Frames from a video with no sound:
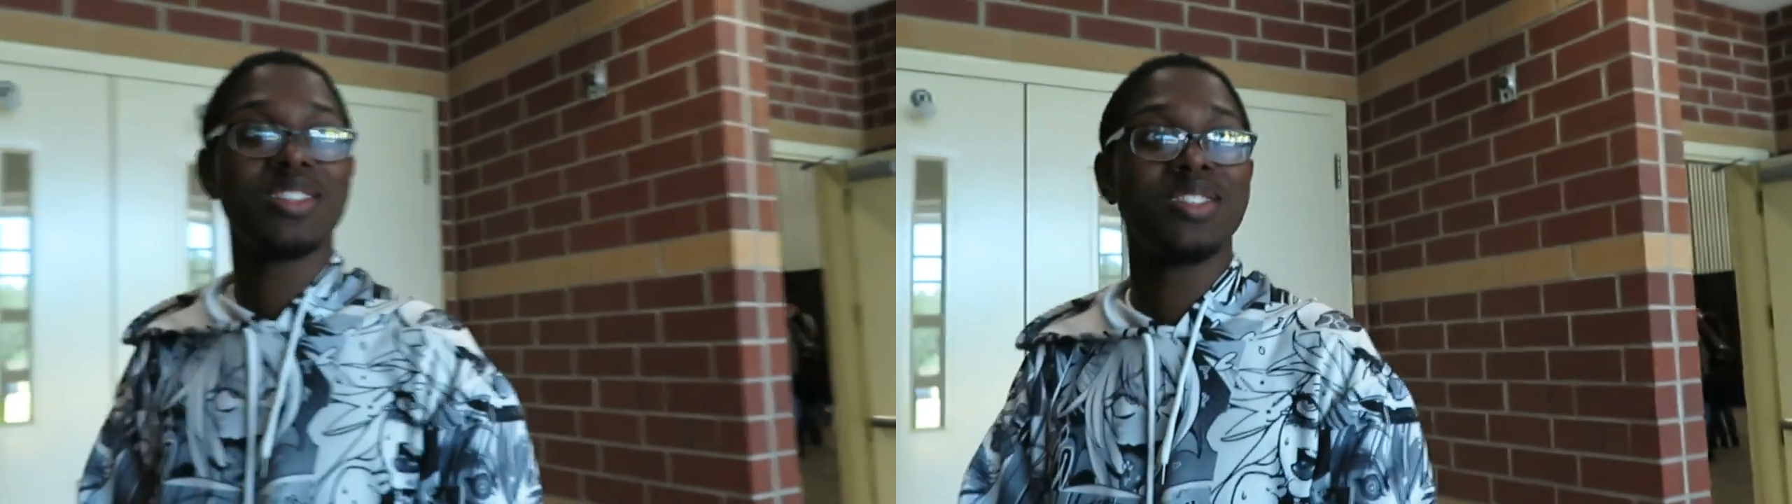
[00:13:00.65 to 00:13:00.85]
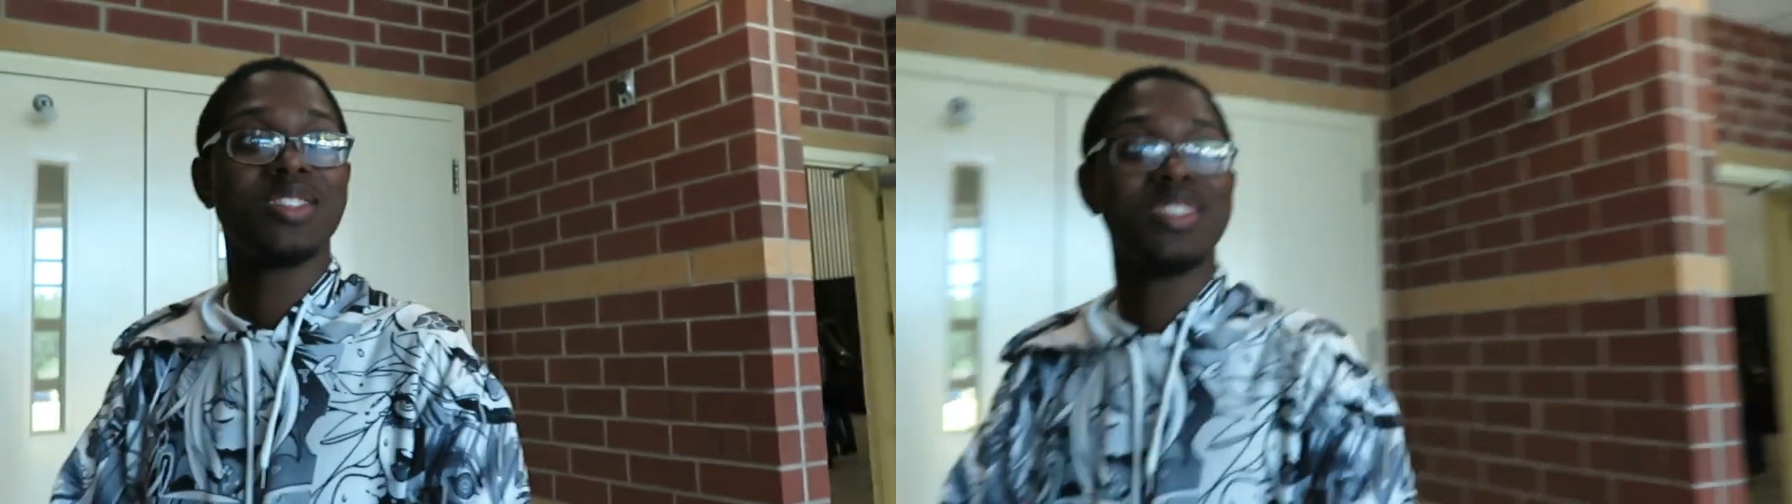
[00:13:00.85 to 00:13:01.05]

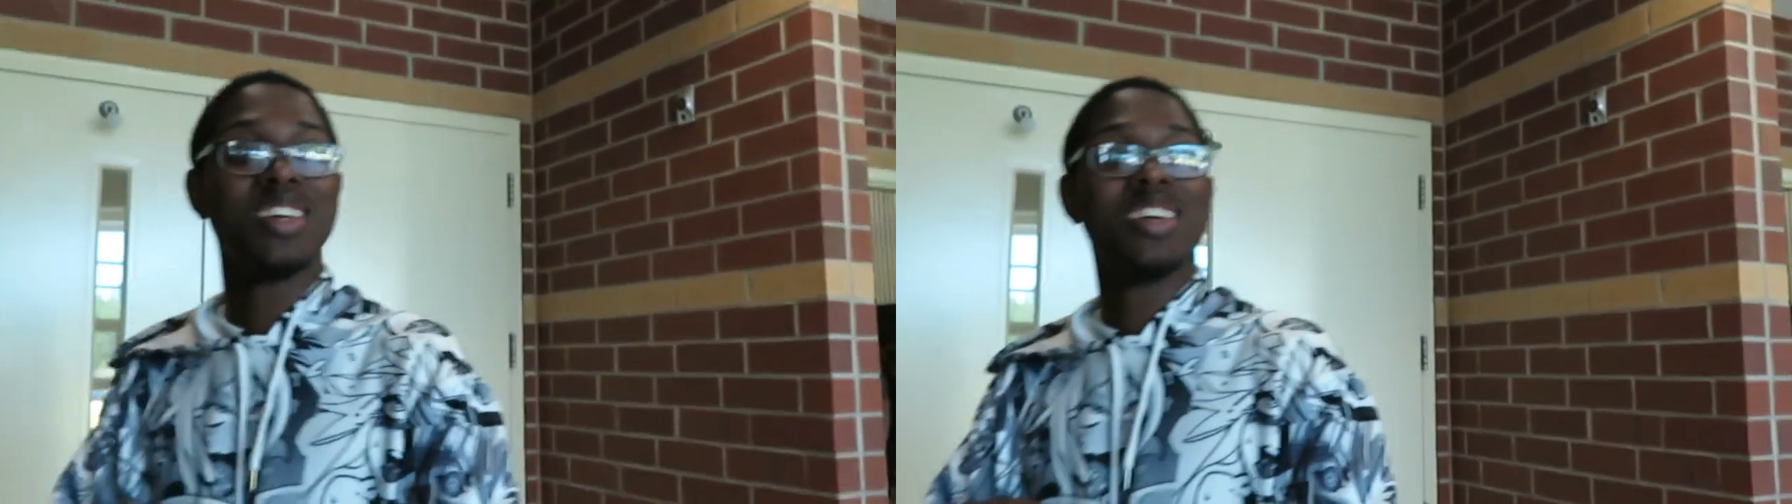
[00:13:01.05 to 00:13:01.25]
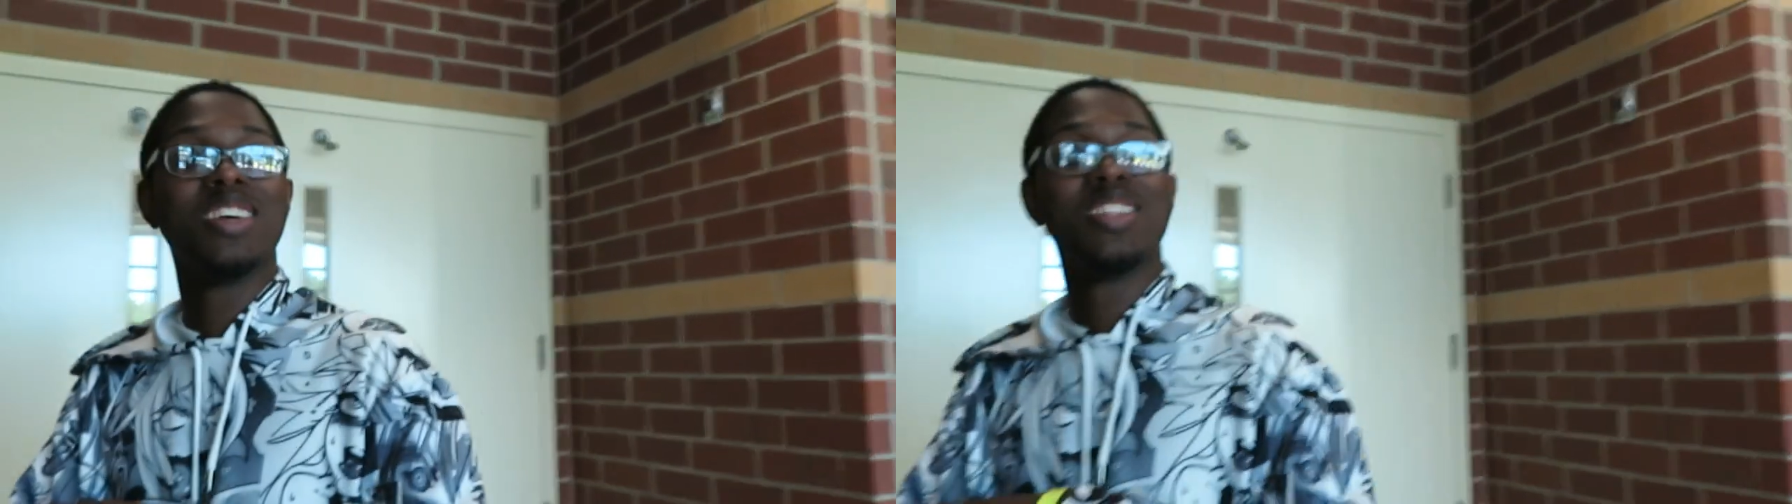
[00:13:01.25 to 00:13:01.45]
episode,
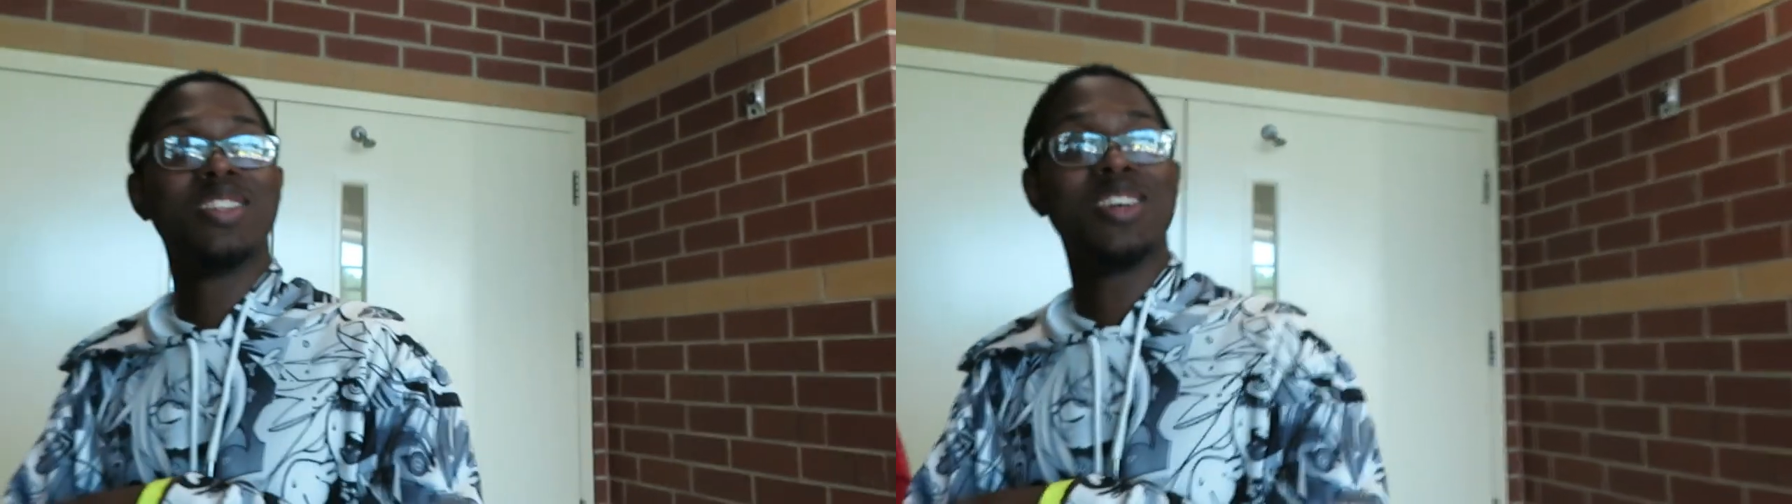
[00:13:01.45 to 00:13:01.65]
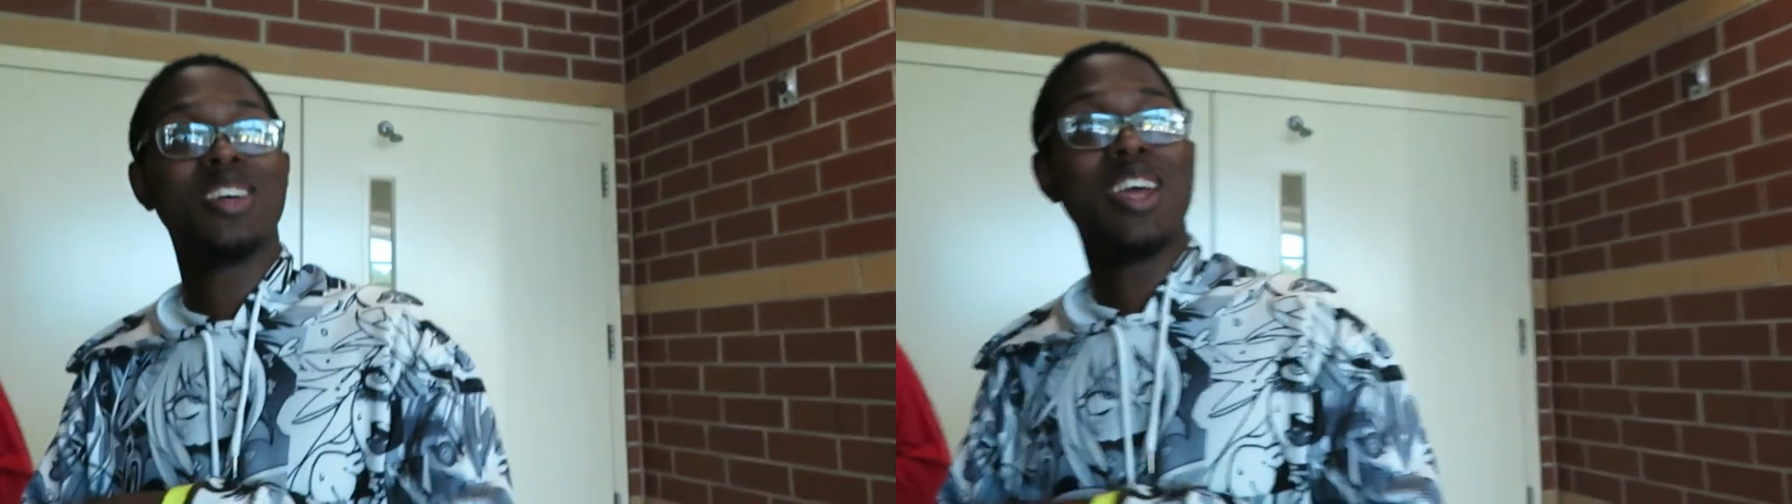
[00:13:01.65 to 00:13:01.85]
buddy. Look,
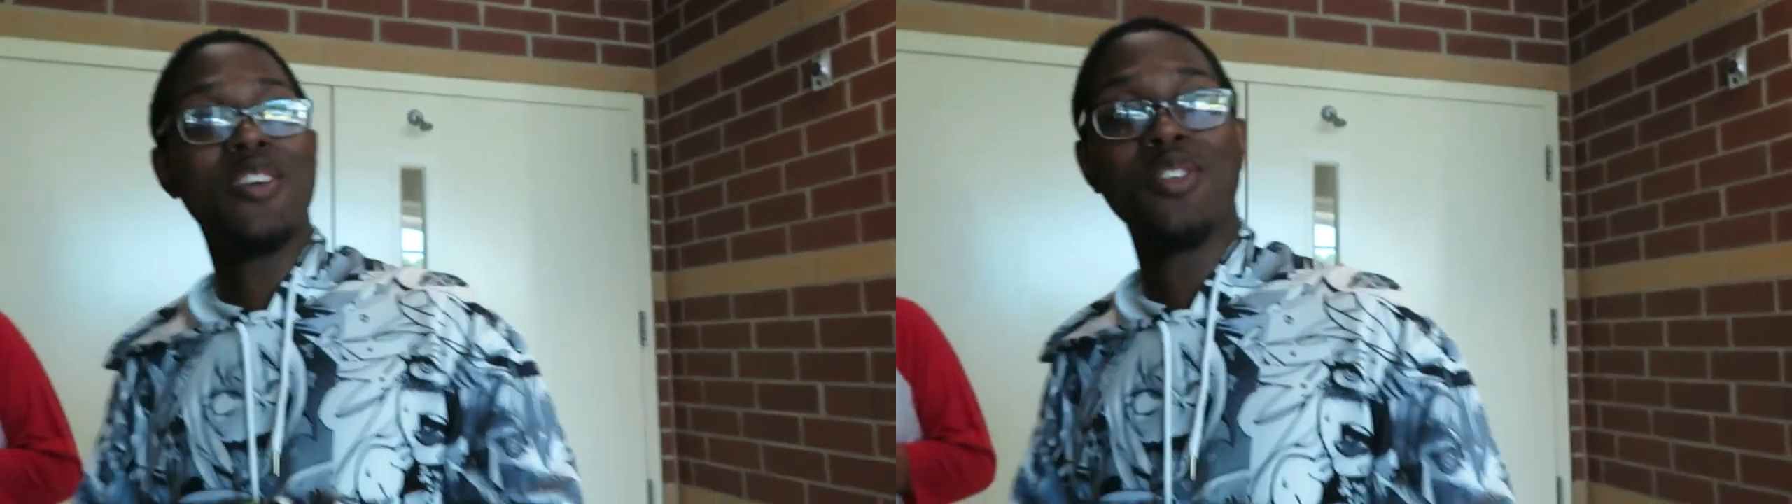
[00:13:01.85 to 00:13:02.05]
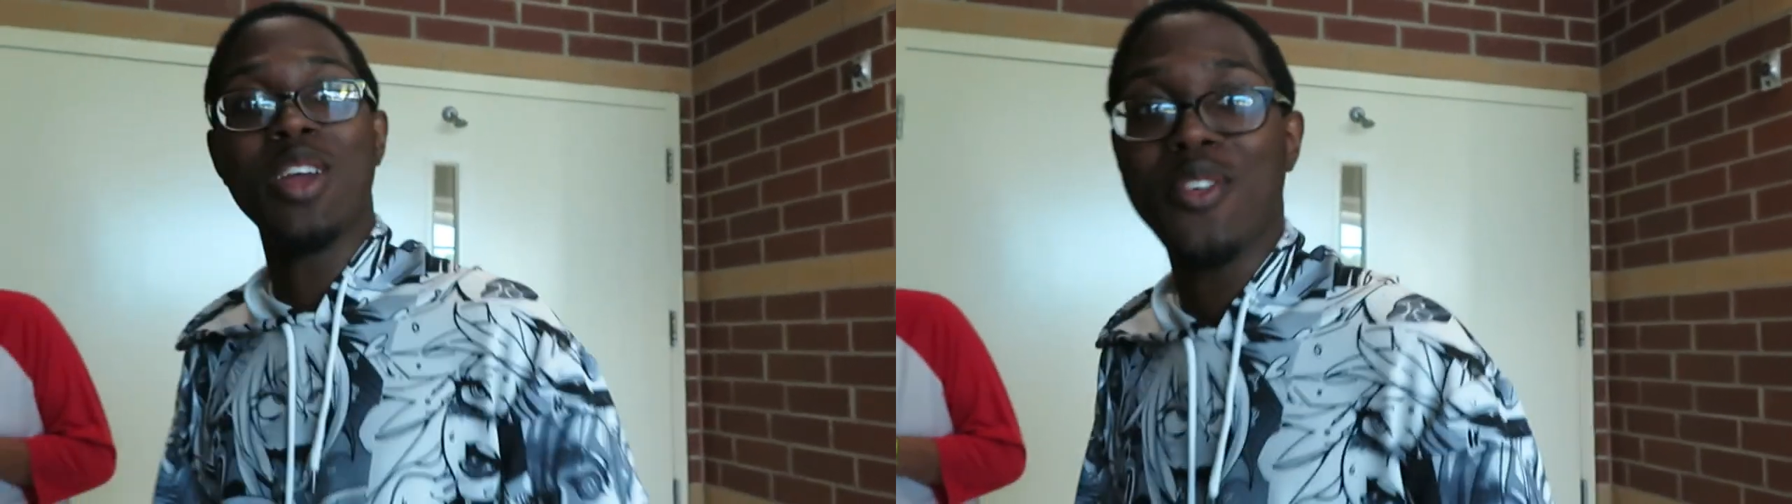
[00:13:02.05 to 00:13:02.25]

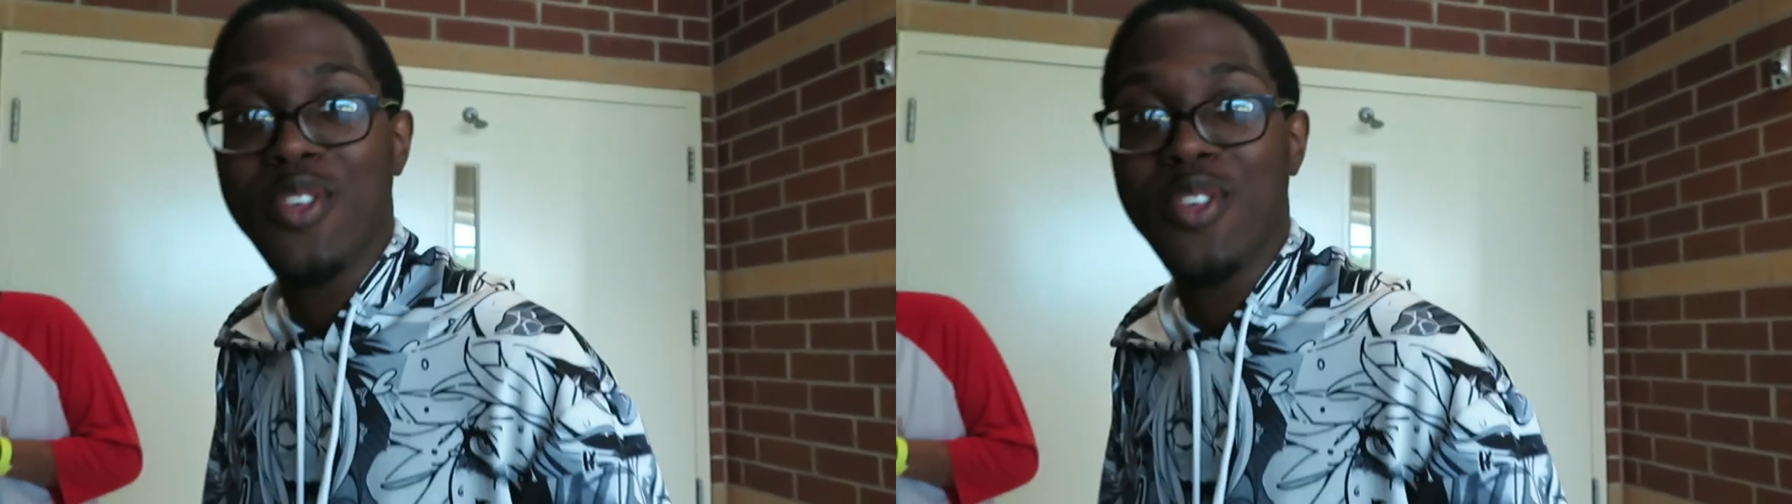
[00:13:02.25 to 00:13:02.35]
if you